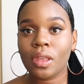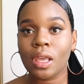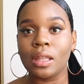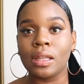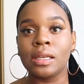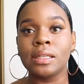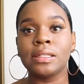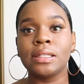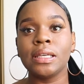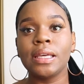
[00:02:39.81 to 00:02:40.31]

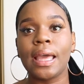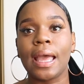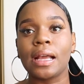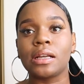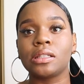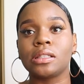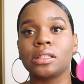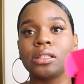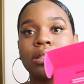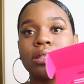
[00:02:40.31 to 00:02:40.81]
They sent
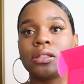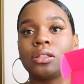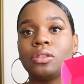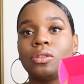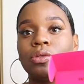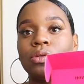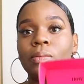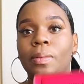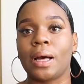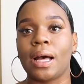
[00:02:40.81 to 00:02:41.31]
actually this
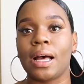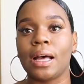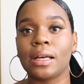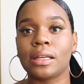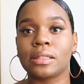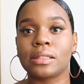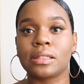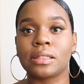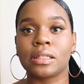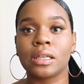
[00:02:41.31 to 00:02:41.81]
new
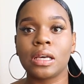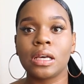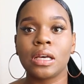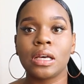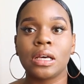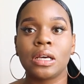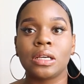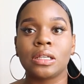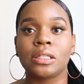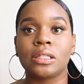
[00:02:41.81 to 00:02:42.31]
box,
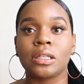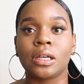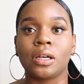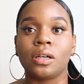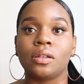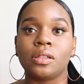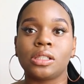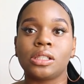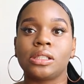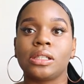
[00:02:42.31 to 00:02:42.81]

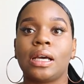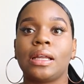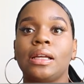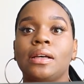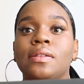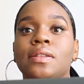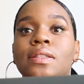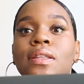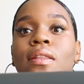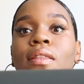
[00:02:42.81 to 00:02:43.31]
so shout
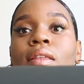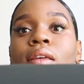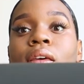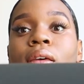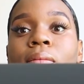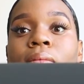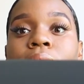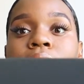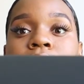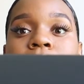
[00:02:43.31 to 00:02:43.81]
out to
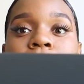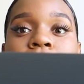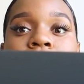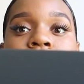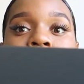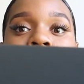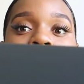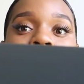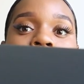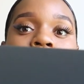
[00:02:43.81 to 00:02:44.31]
them. This
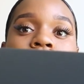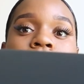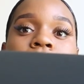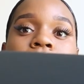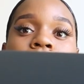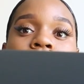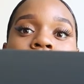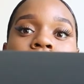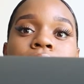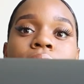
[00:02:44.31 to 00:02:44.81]
box is really
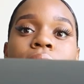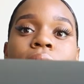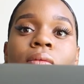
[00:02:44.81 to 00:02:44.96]
cute.